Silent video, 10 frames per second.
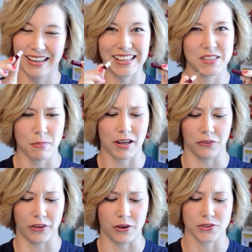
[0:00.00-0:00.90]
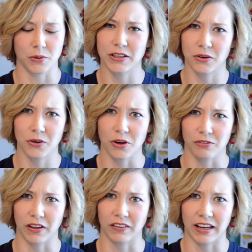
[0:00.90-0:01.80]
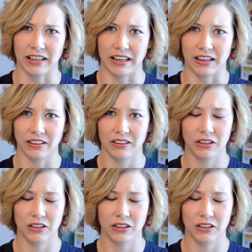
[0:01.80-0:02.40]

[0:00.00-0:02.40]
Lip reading: It's metal though, so I don't know if they'll let it in.